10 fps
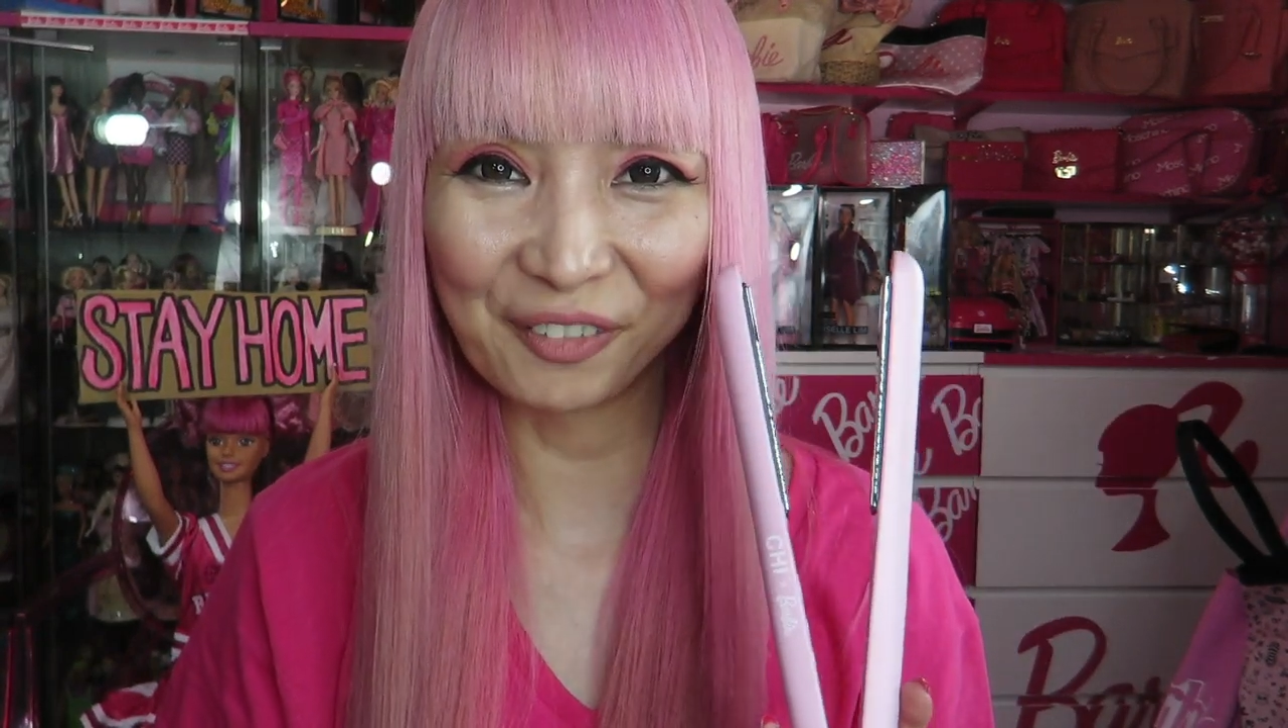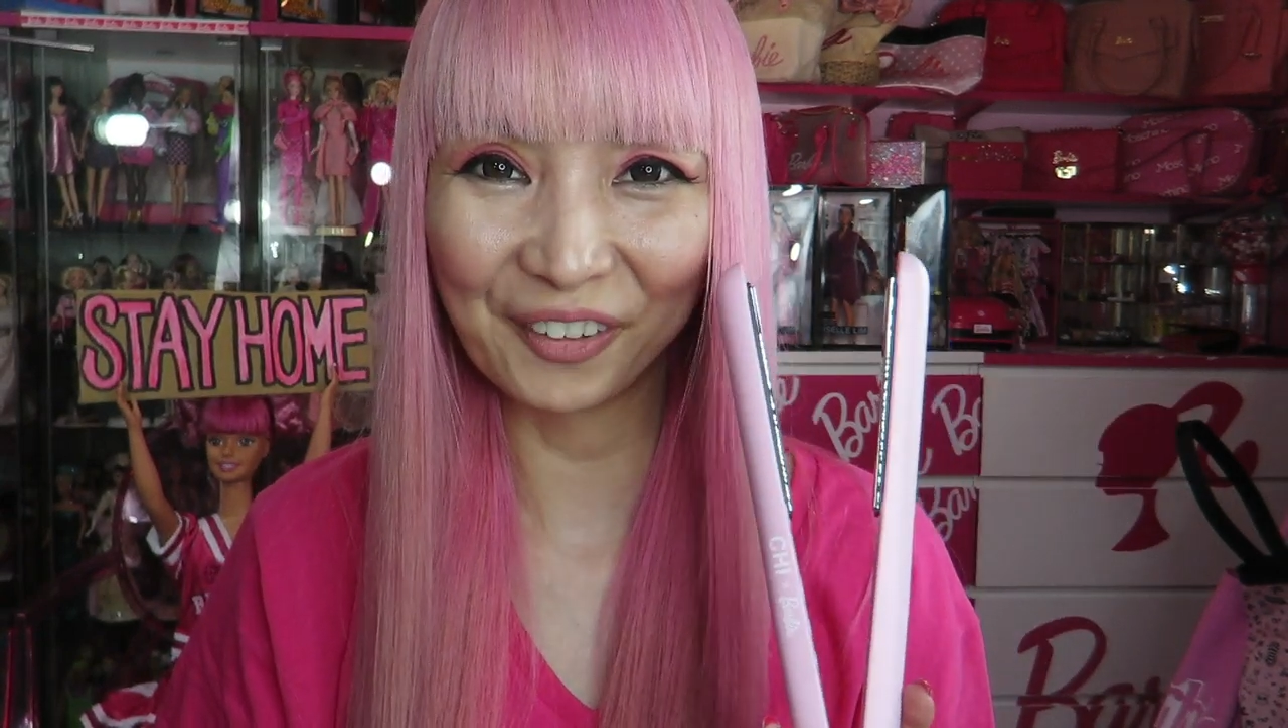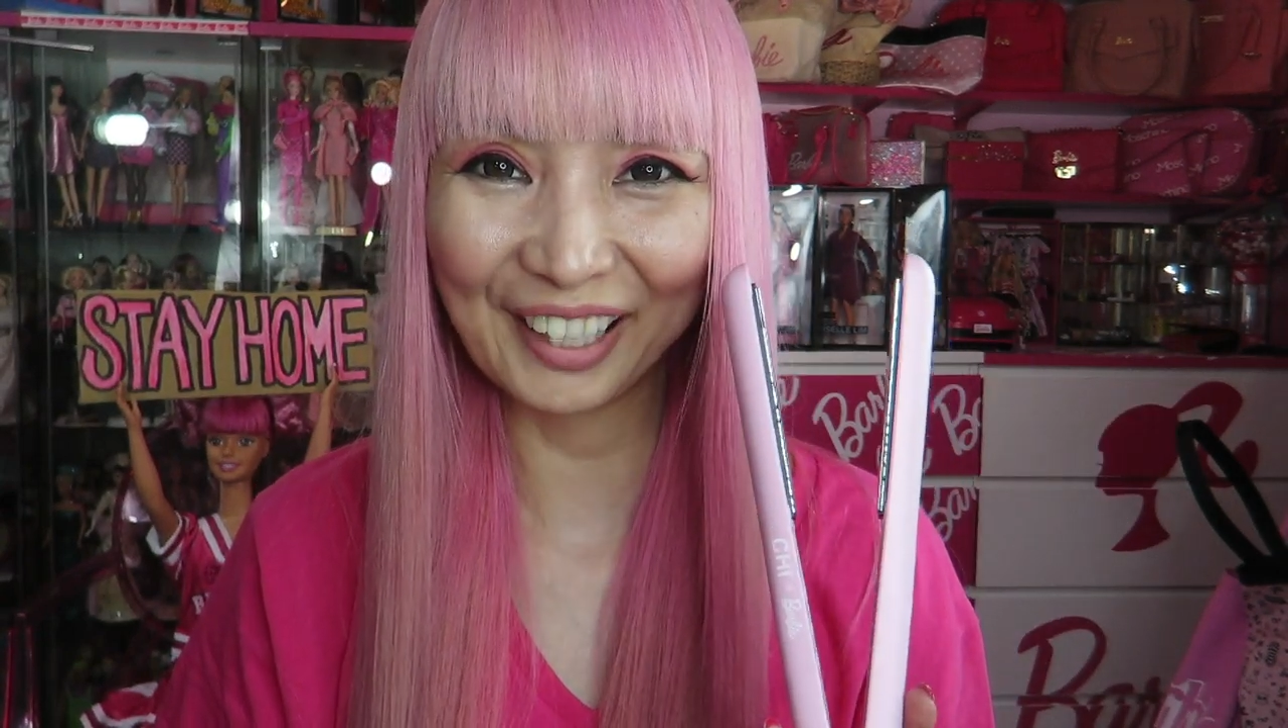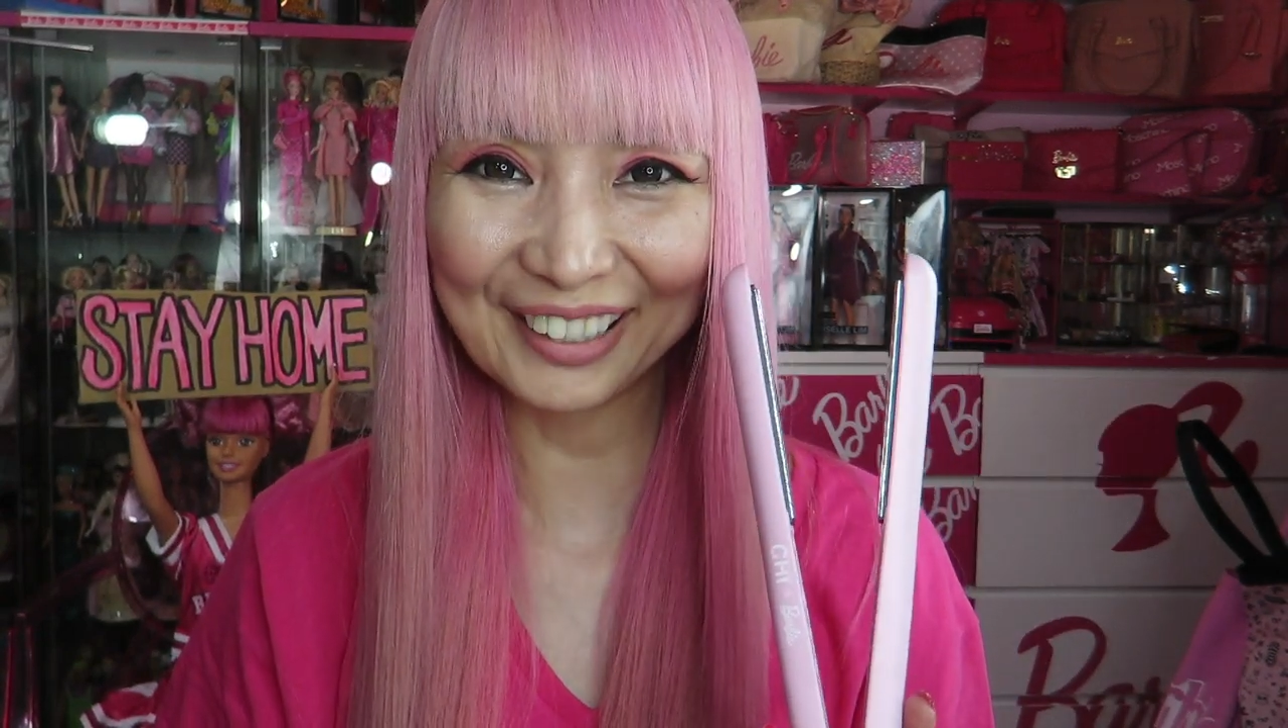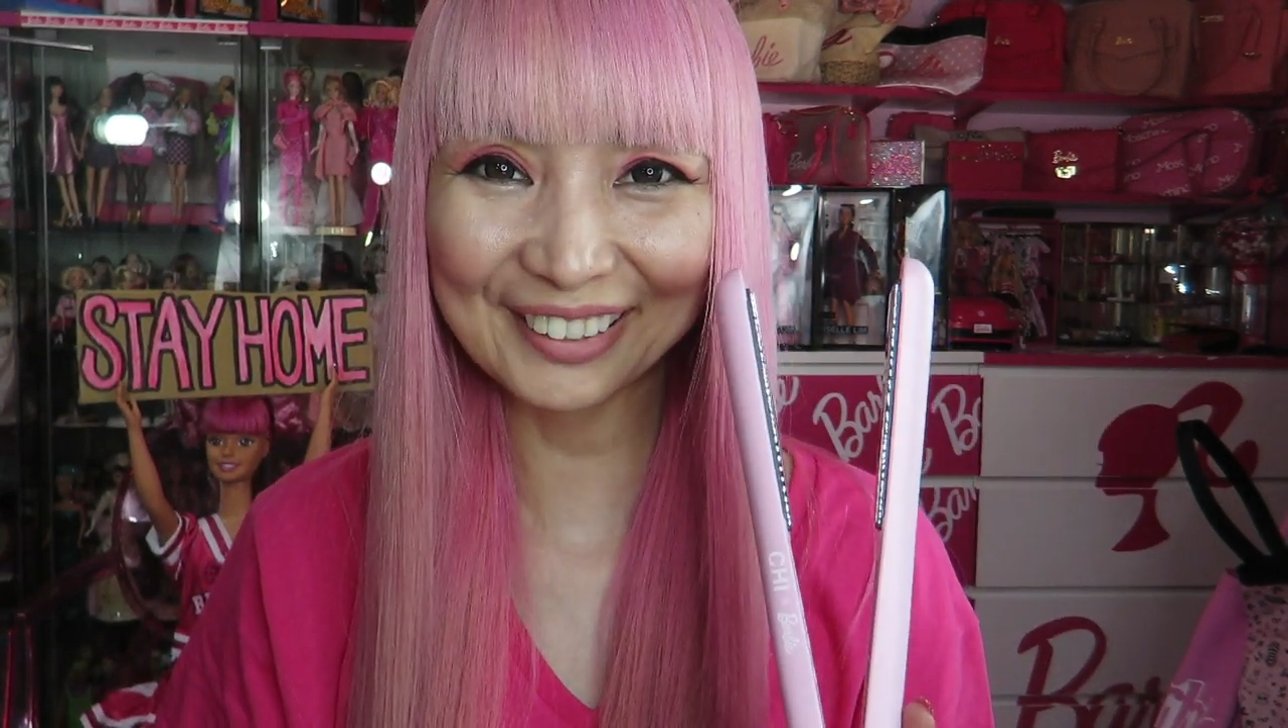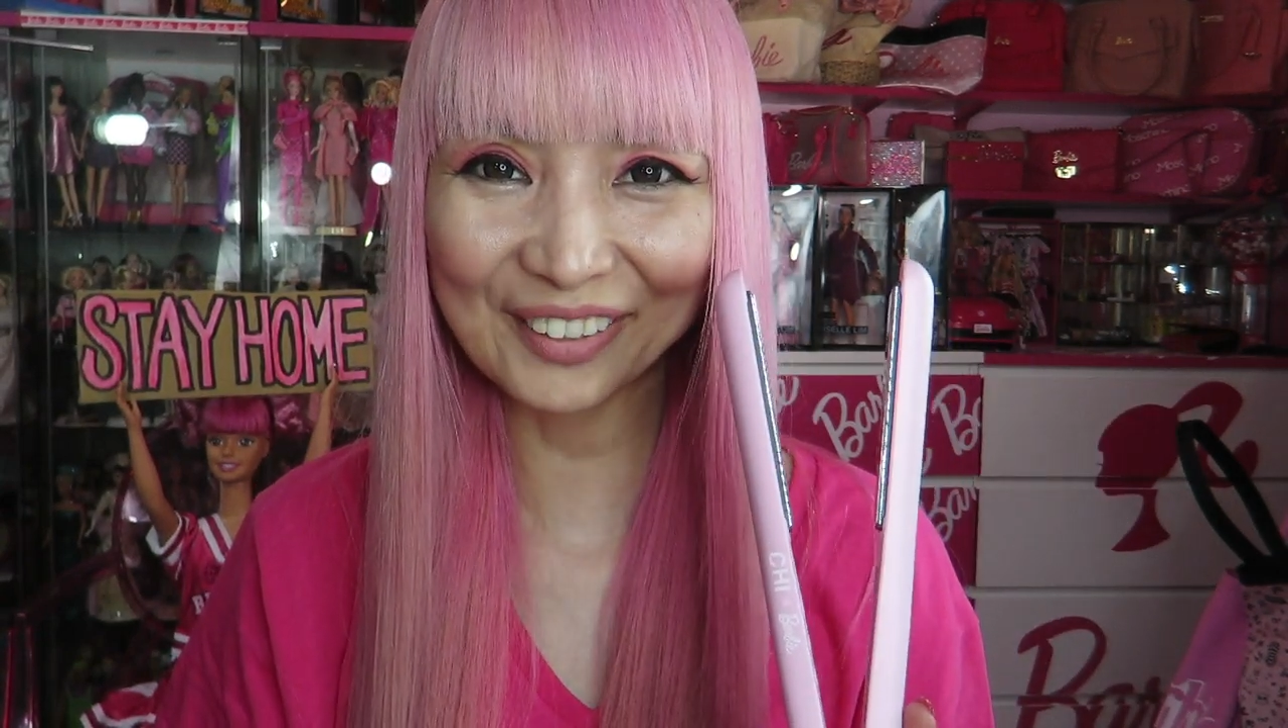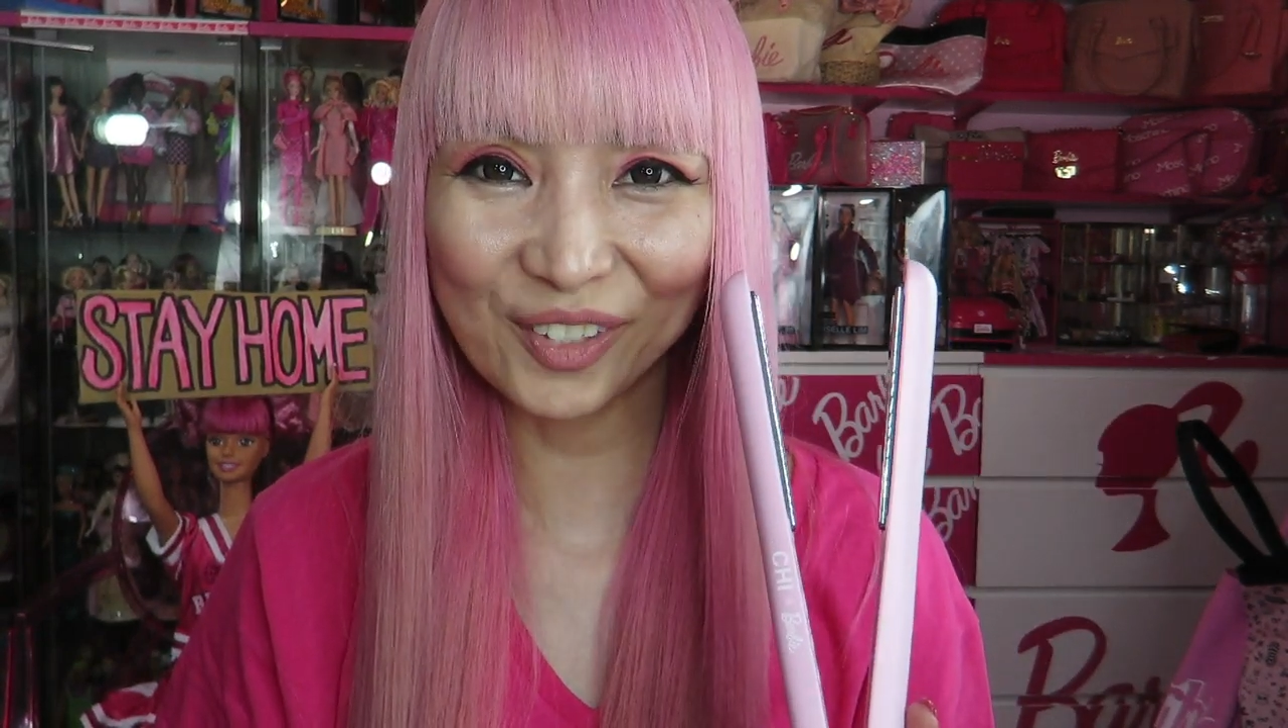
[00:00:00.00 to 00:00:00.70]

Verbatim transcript: product,